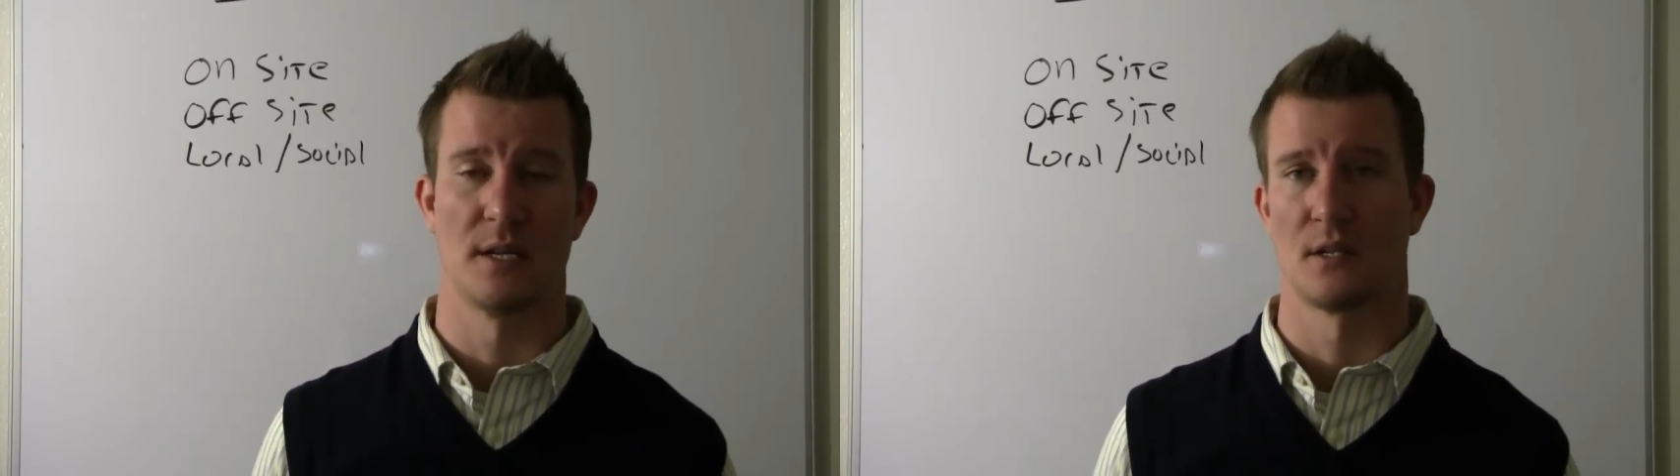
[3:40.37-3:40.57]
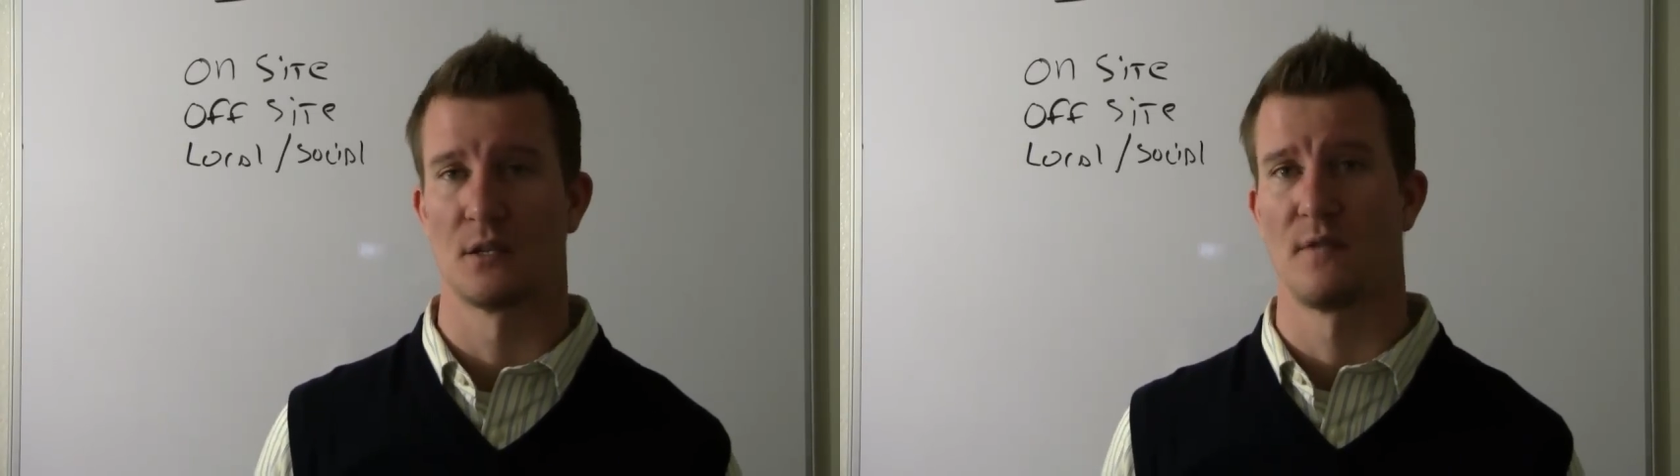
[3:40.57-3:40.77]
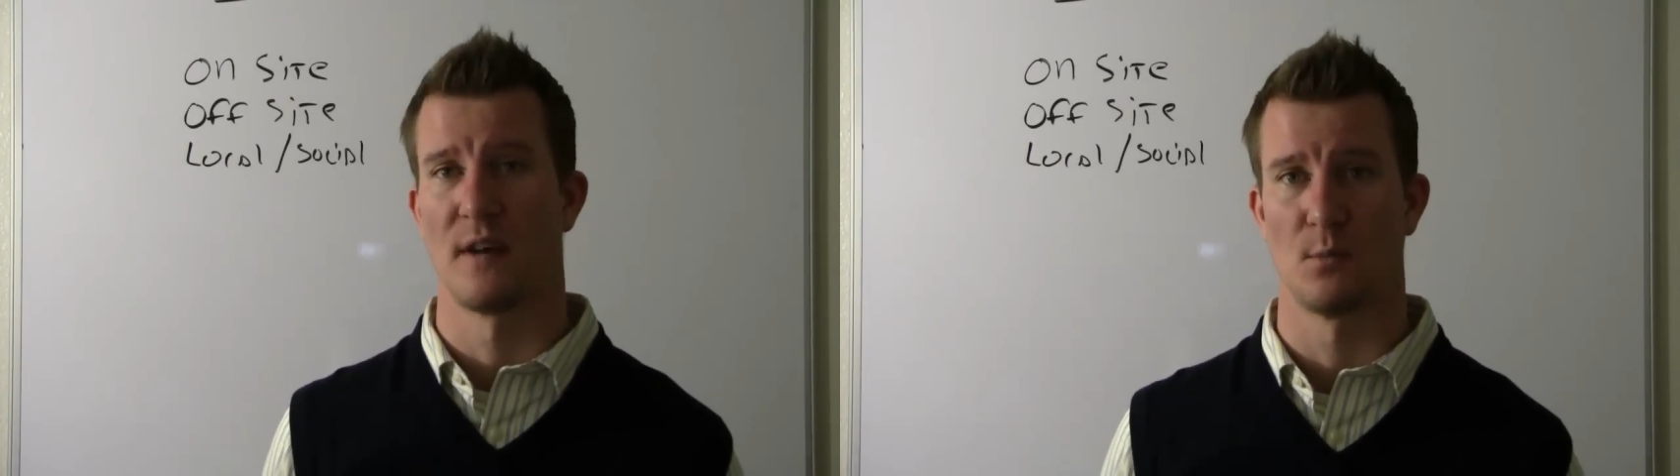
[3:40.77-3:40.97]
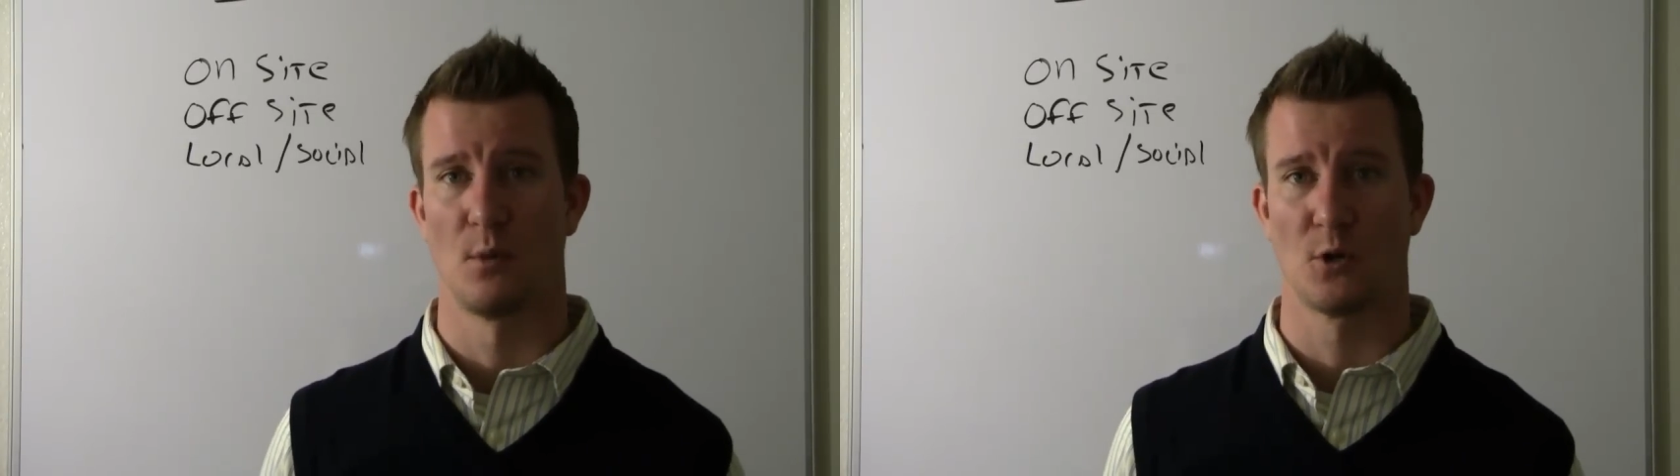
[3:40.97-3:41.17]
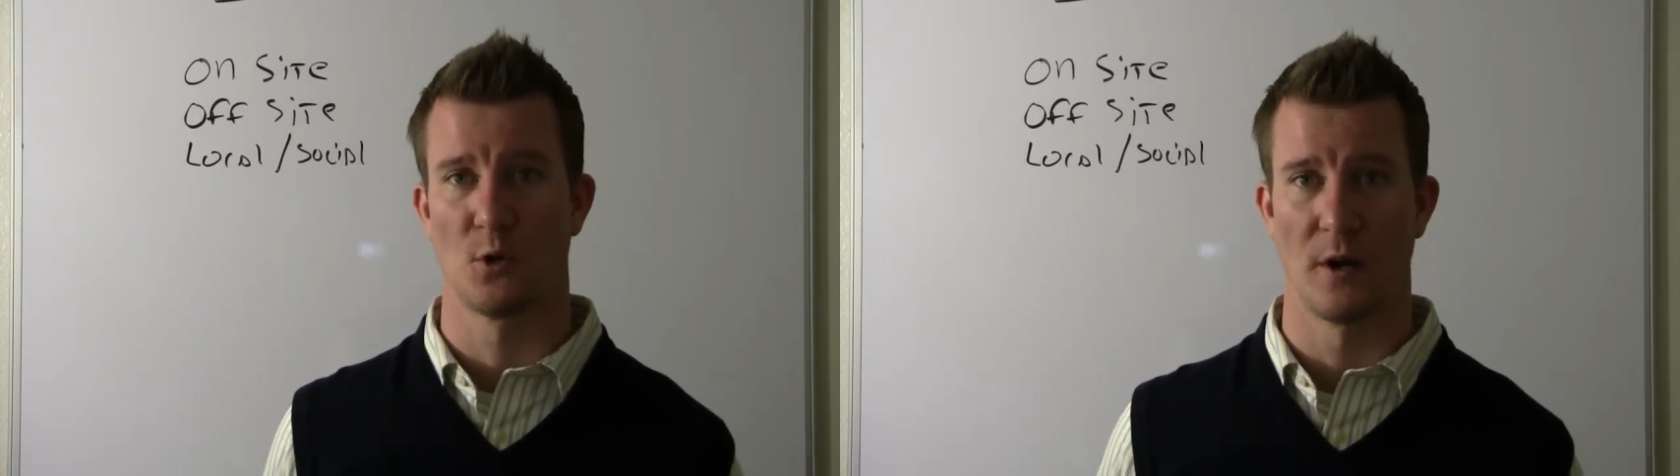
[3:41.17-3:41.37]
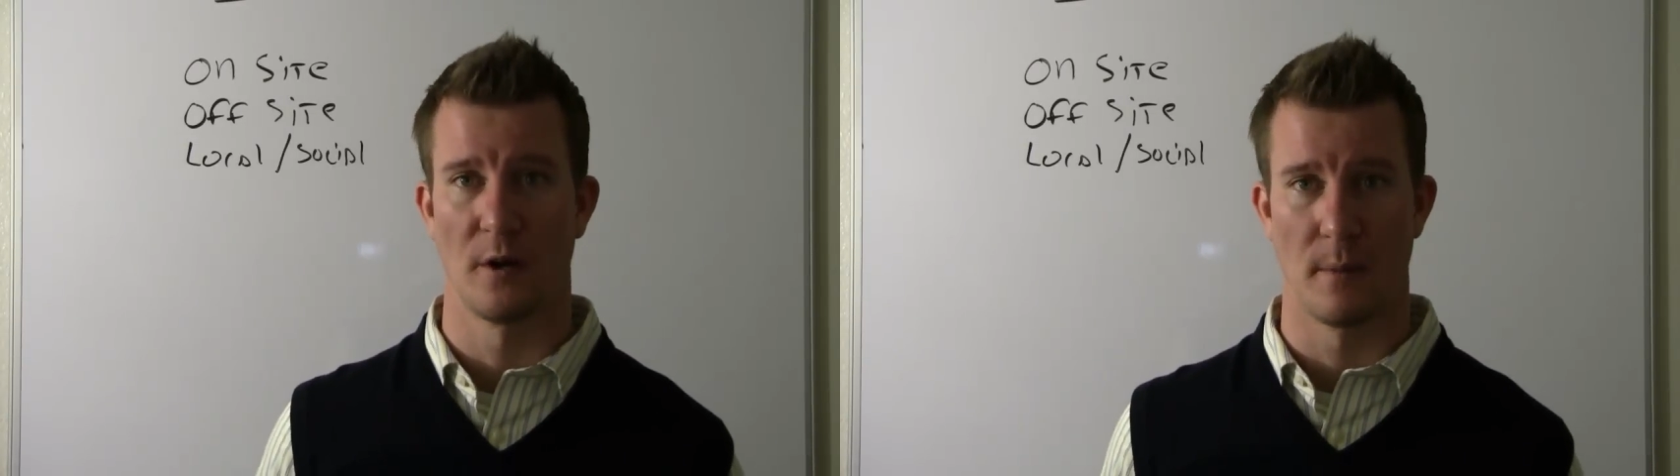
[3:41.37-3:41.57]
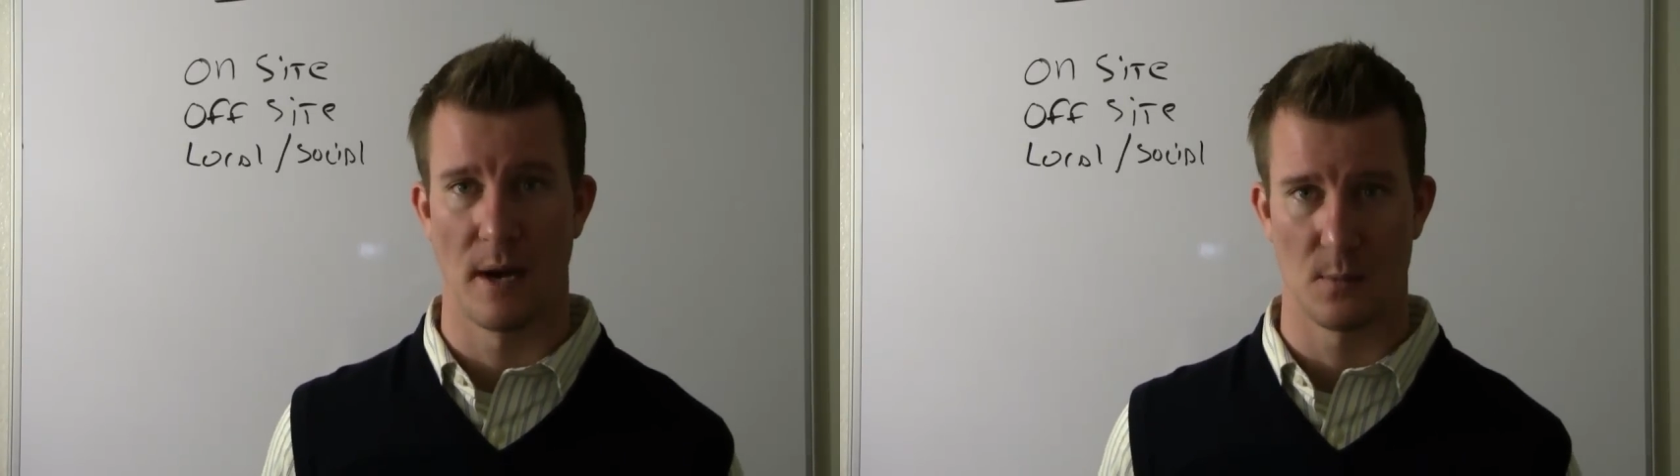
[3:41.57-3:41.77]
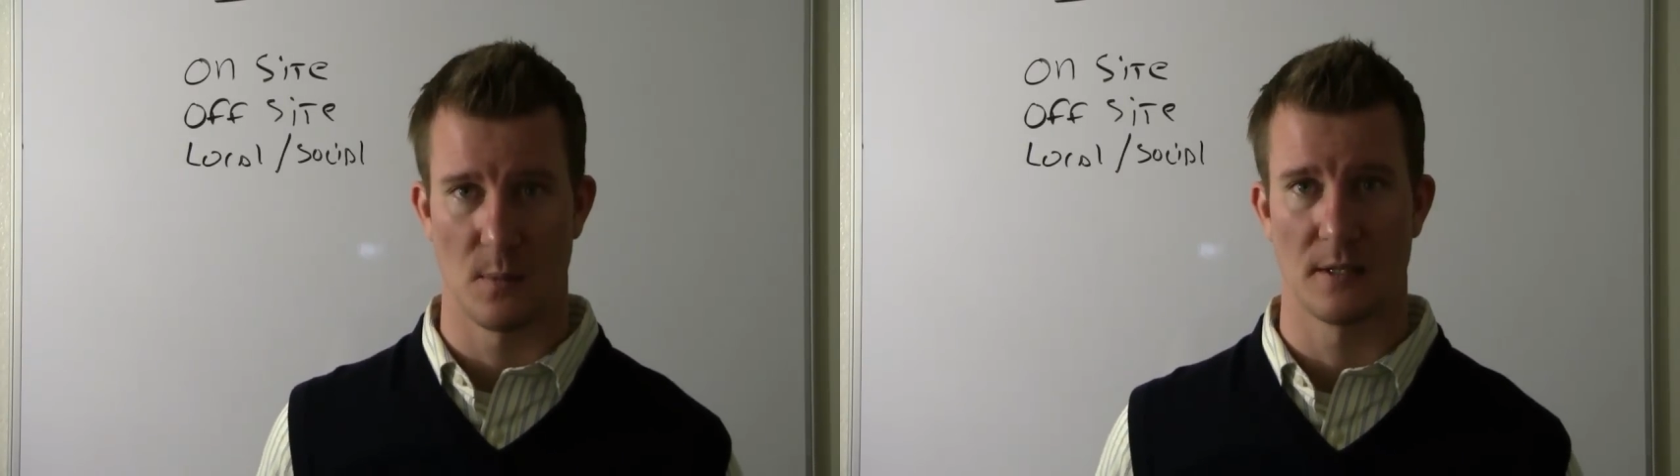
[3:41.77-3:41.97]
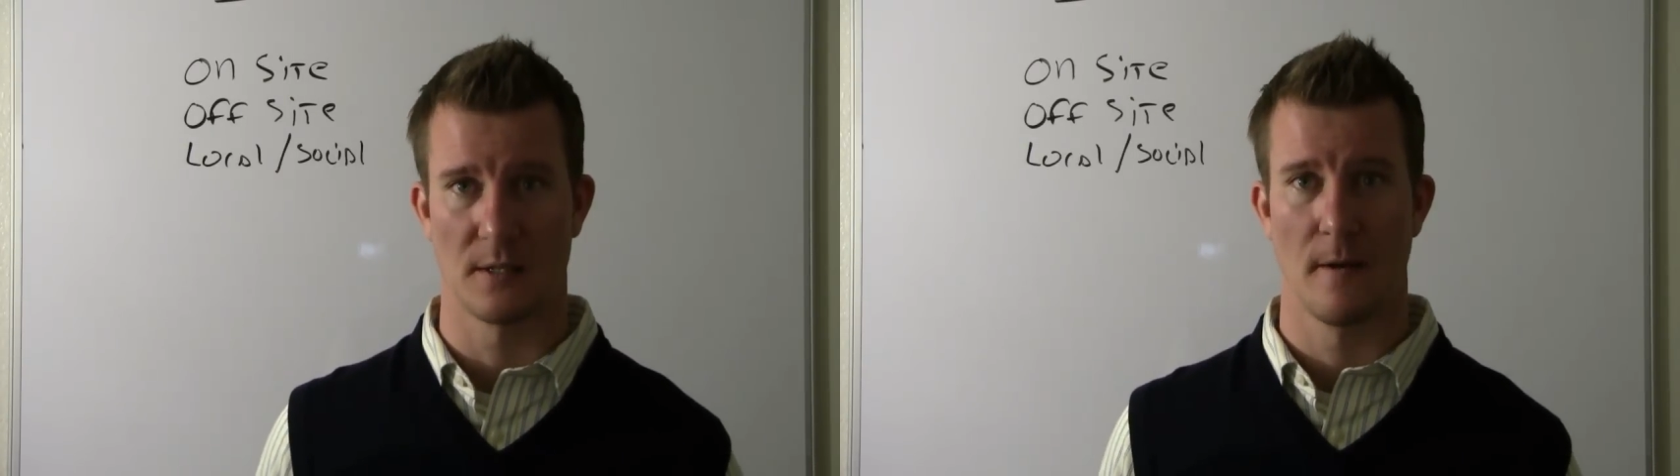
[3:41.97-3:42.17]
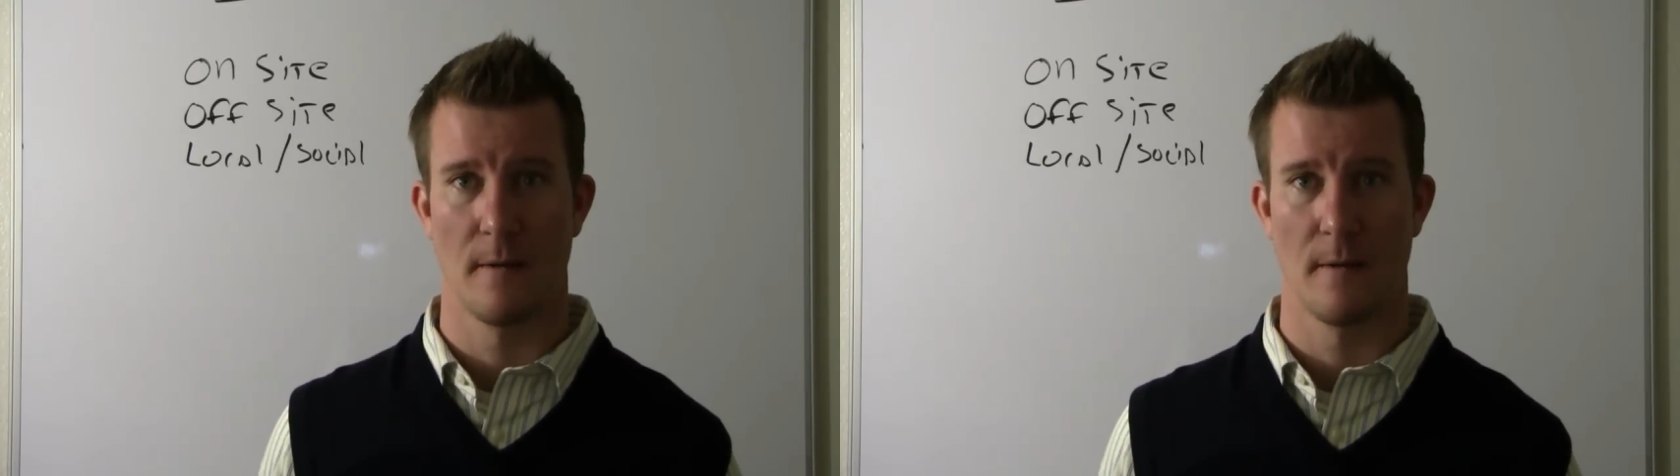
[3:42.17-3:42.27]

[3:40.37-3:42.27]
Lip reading: such as Facebook, Twitter, MySpace.